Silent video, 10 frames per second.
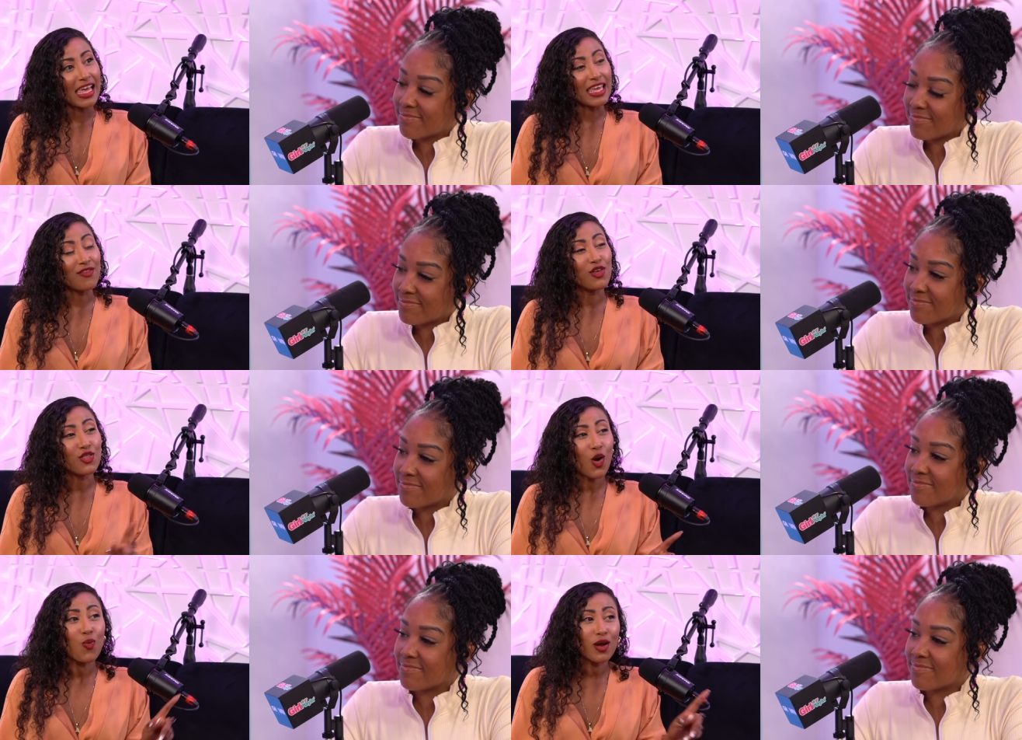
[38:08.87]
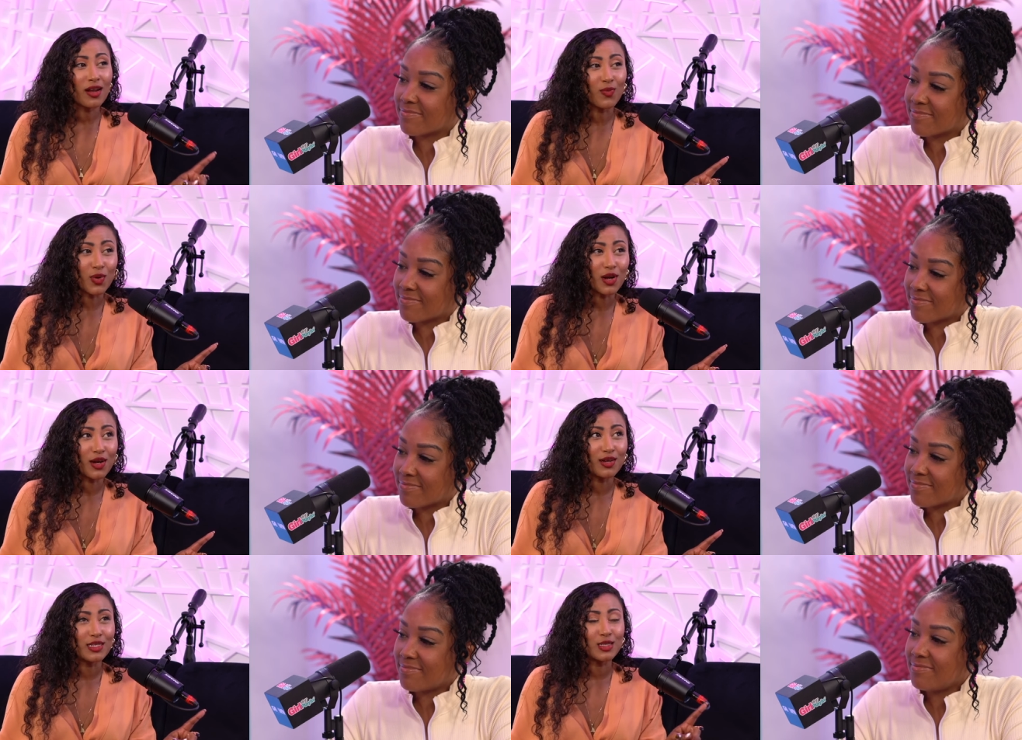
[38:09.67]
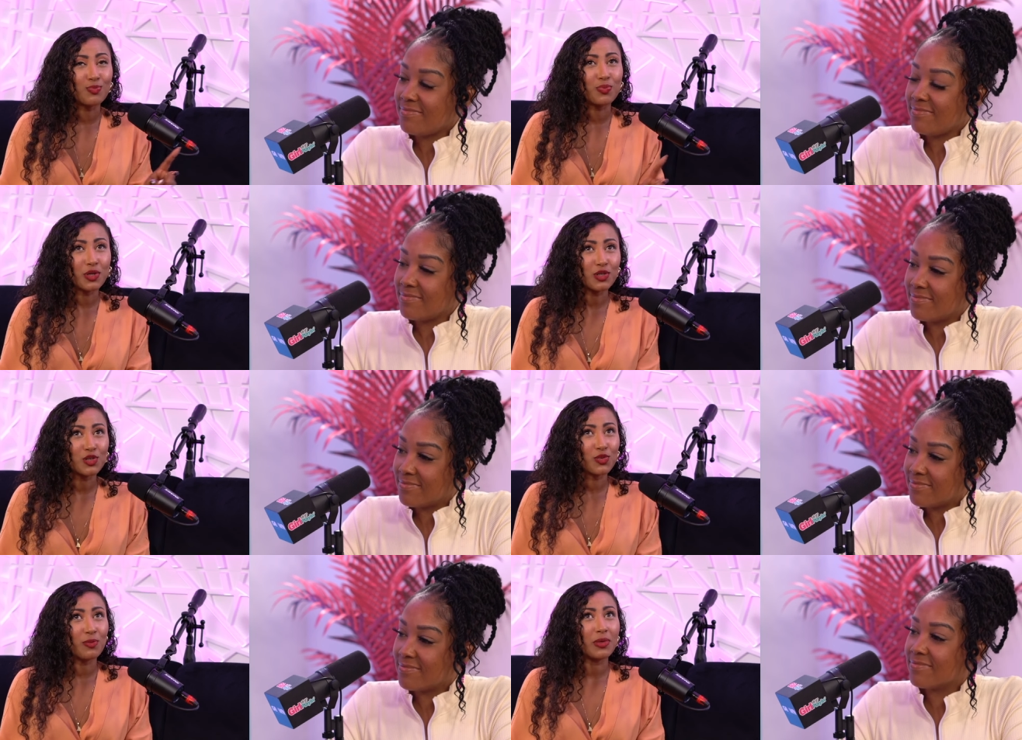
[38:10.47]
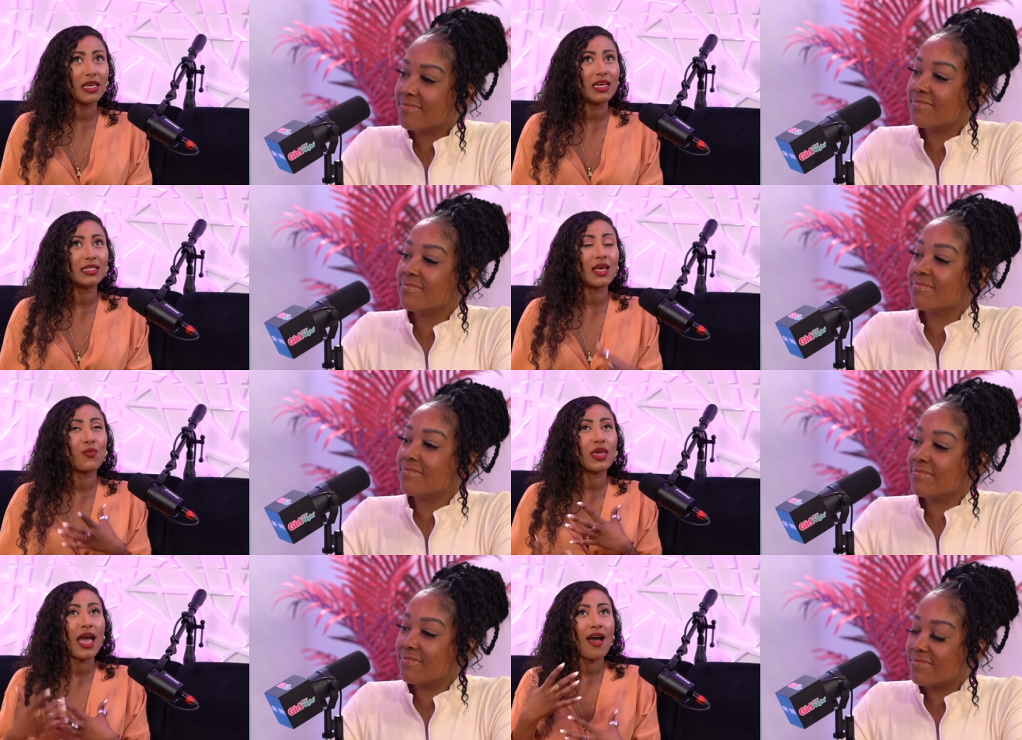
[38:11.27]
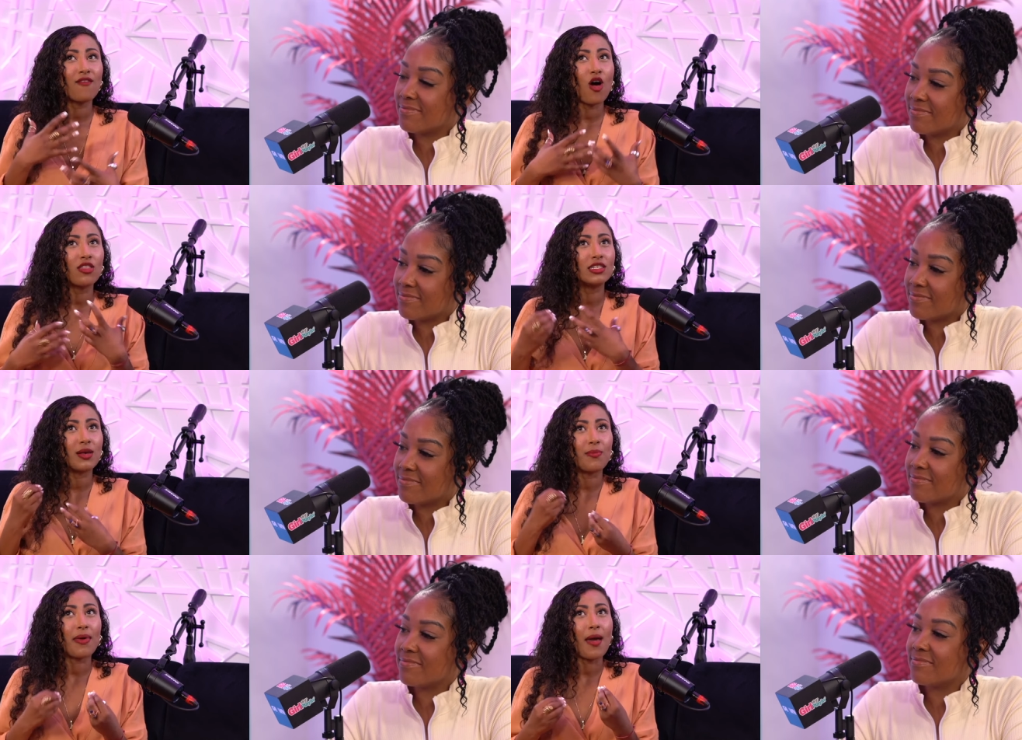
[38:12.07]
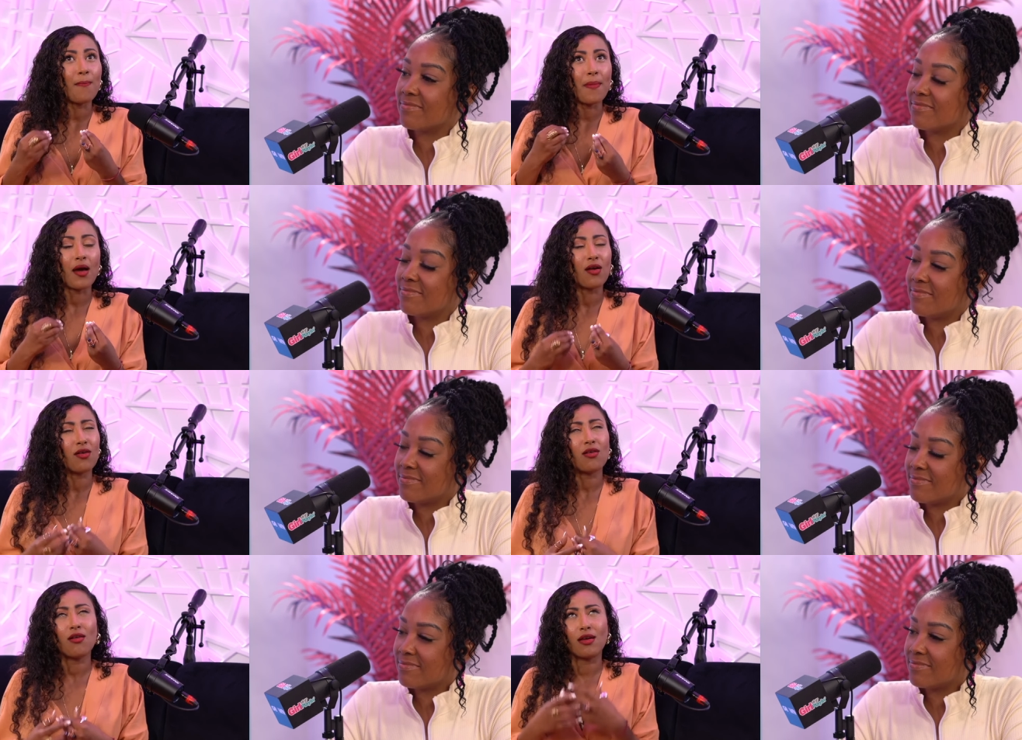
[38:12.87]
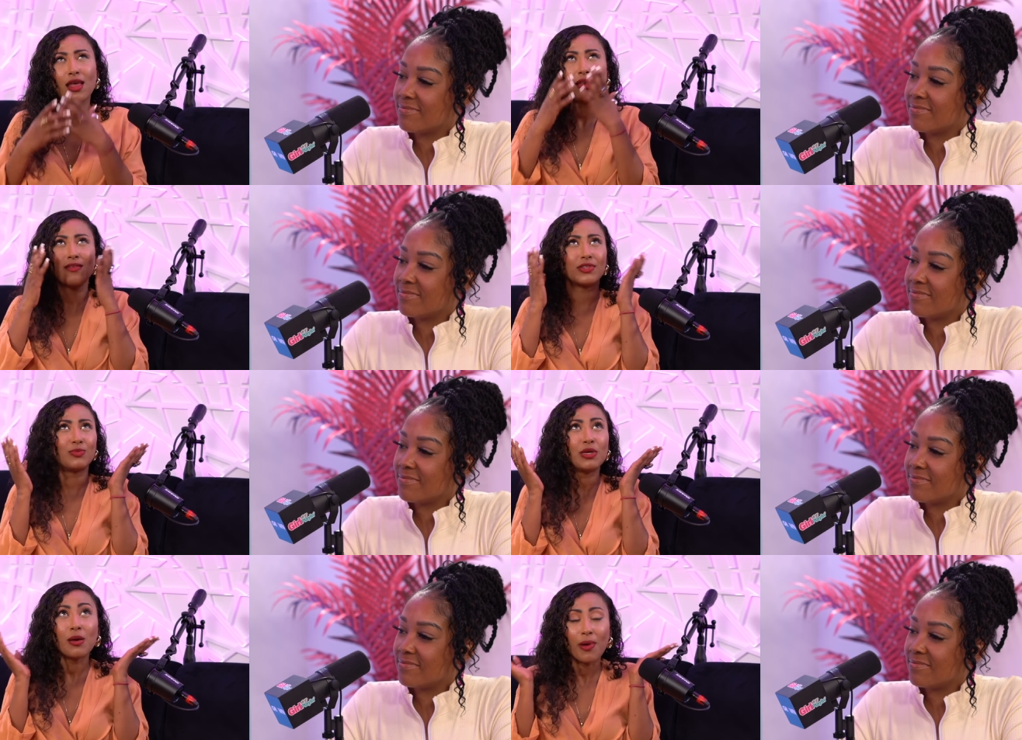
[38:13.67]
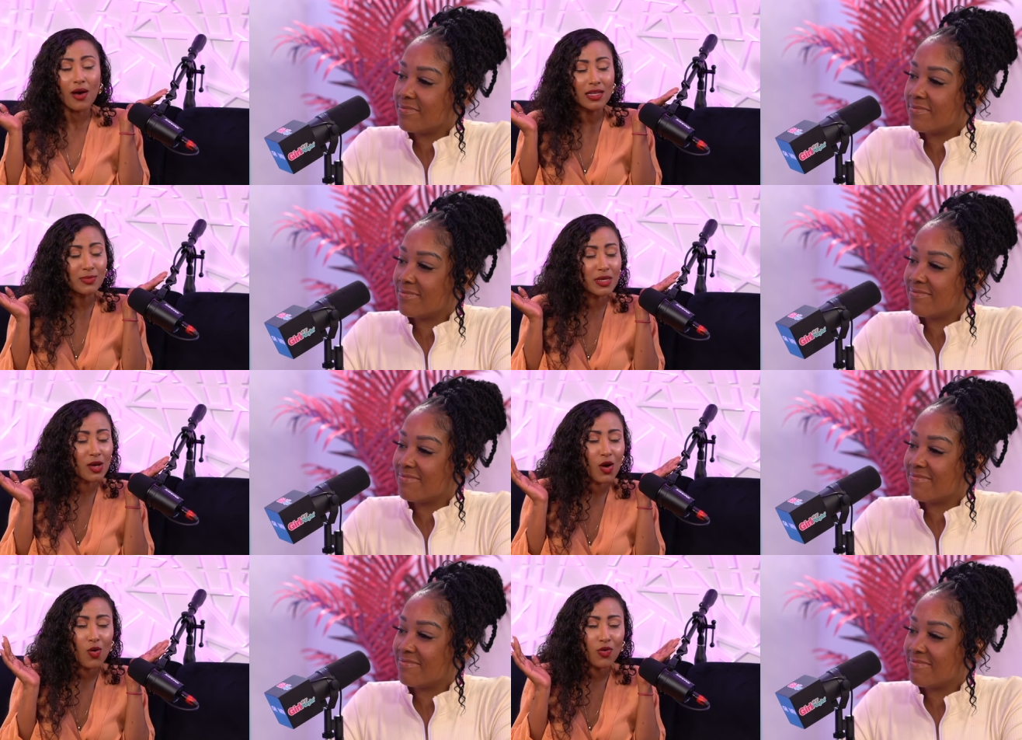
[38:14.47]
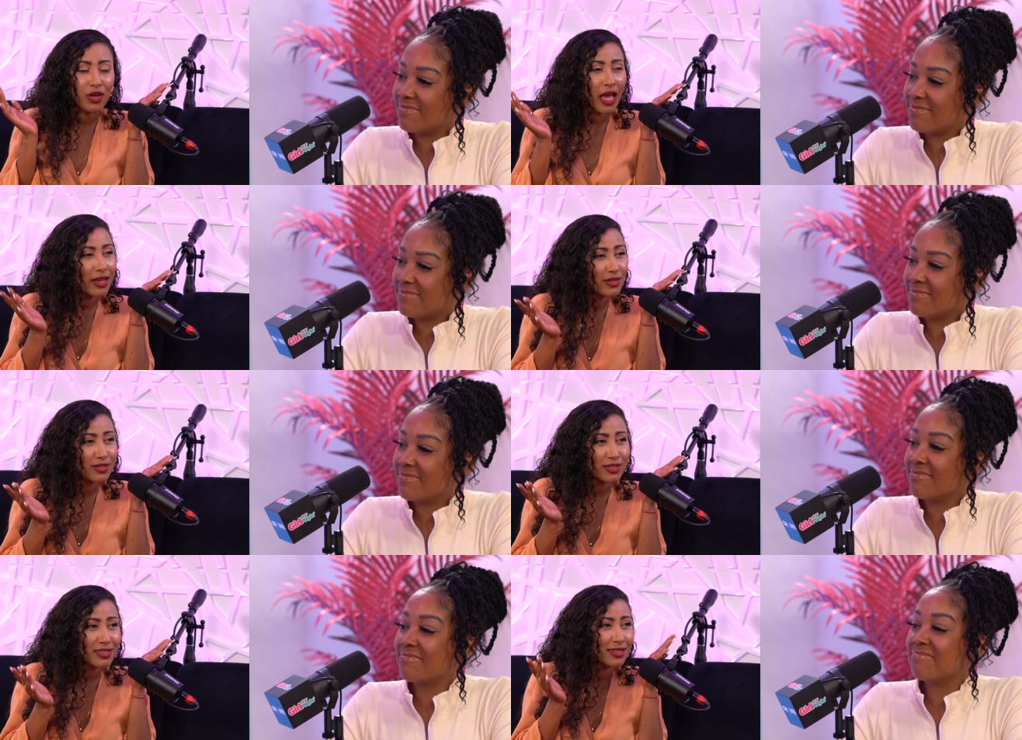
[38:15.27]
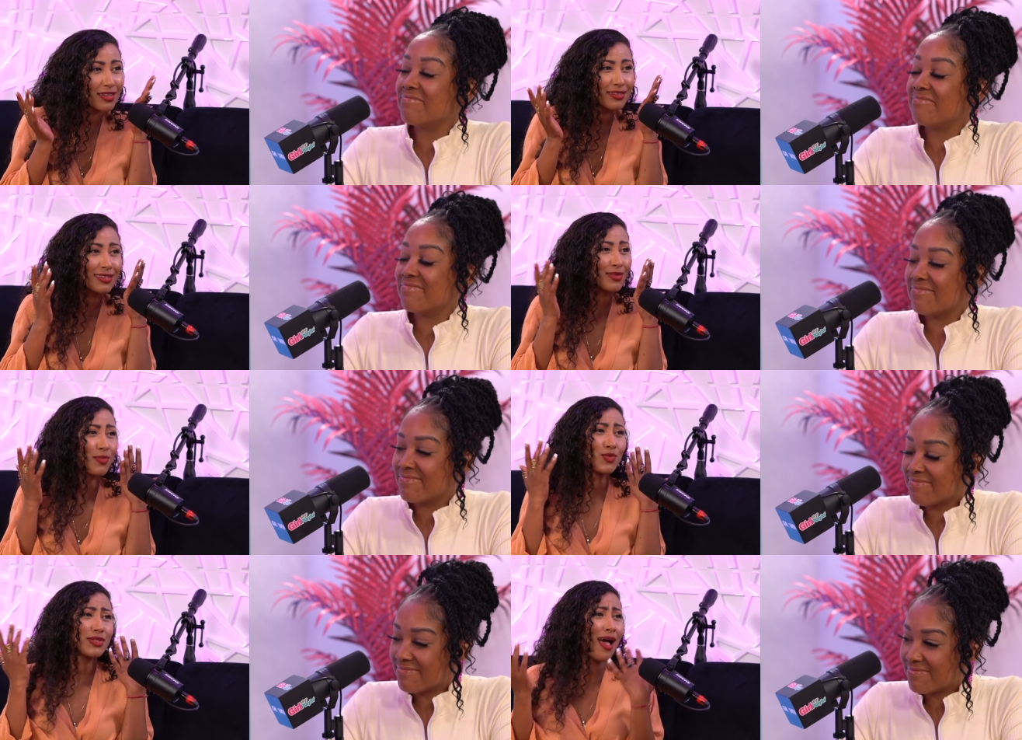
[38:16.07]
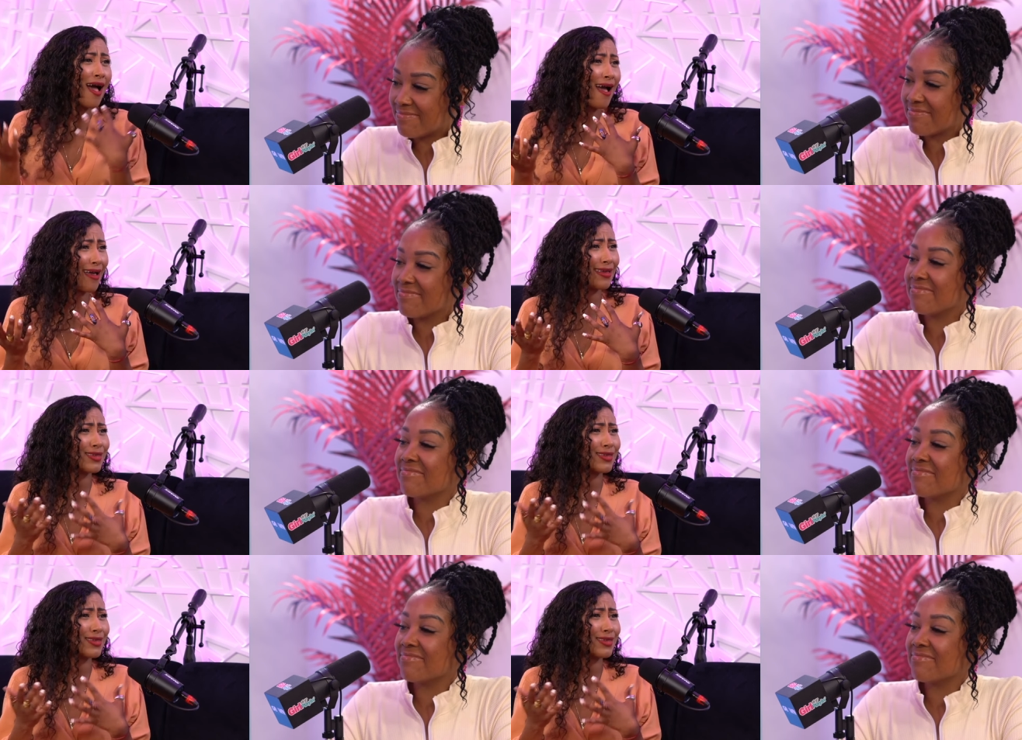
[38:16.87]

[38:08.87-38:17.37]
Speaker 1: Even though we're we're spiritual beings and we have all these girl, and I didn't even speak about us being co-creators to to the Most High.